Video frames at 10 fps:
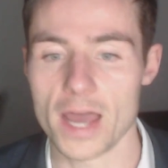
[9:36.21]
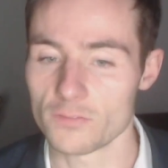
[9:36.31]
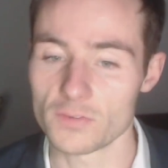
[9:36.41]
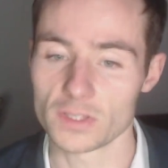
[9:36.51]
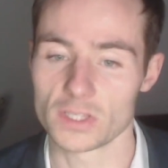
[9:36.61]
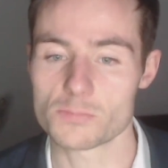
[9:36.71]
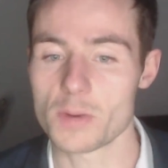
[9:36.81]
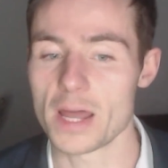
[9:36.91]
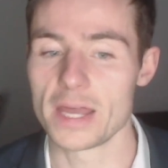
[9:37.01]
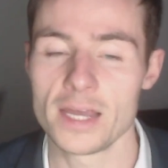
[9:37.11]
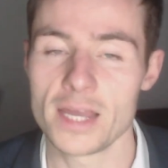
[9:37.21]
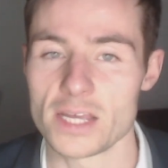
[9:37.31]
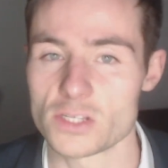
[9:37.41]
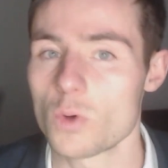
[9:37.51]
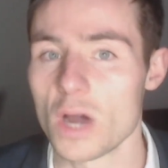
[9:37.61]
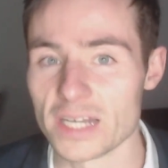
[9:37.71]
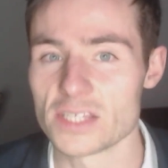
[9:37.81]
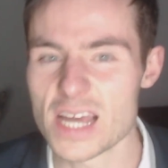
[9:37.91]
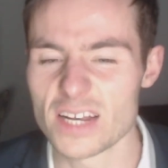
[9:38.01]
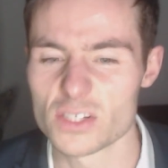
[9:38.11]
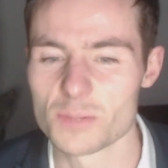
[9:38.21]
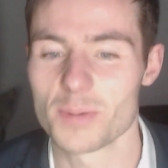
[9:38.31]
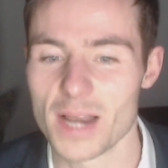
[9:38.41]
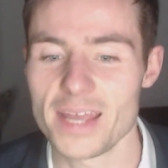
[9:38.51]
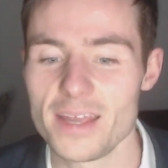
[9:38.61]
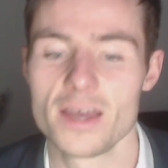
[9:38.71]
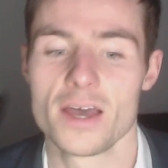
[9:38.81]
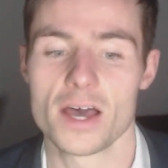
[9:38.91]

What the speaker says: and I think this play is quite an intelligent play.